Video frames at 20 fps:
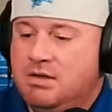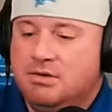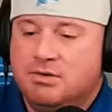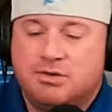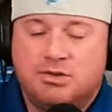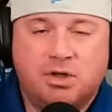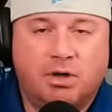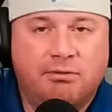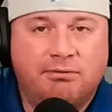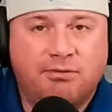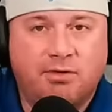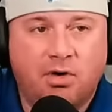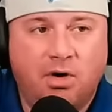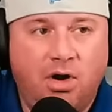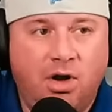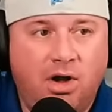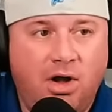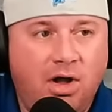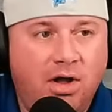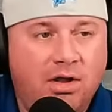So for
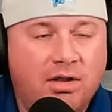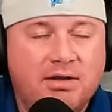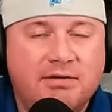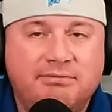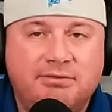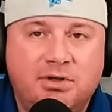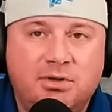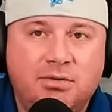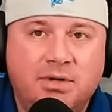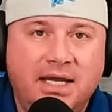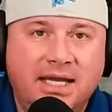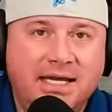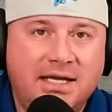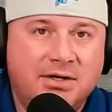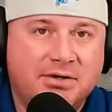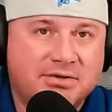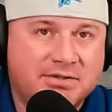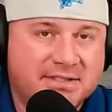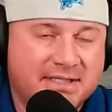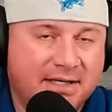all of you
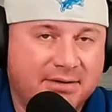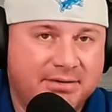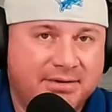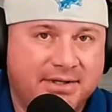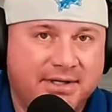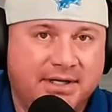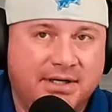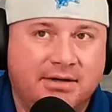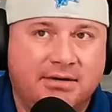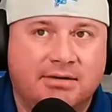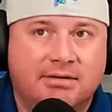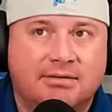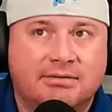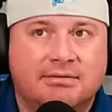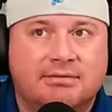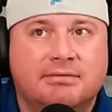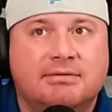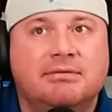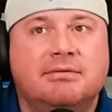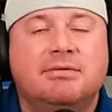haters out there,
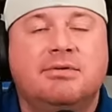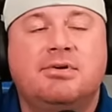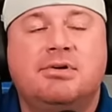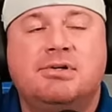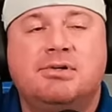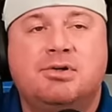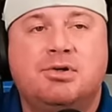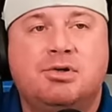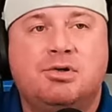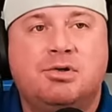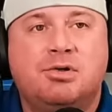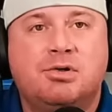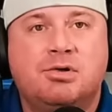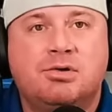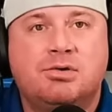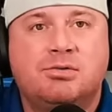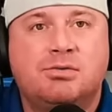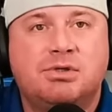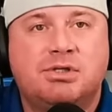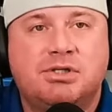
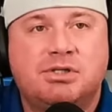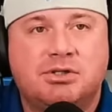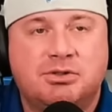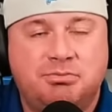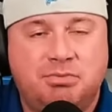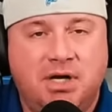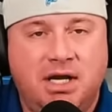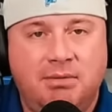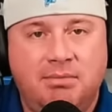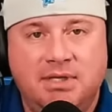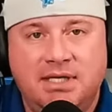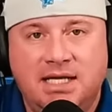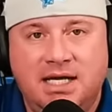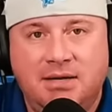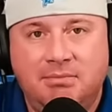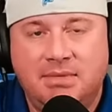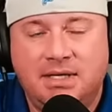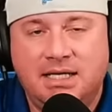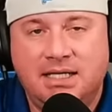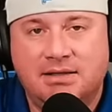which there's probably
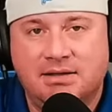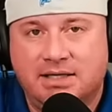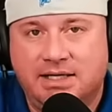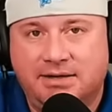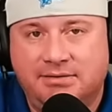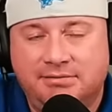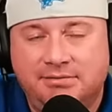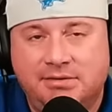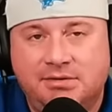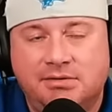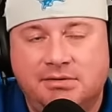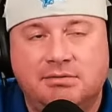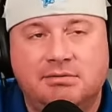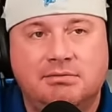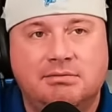not many left,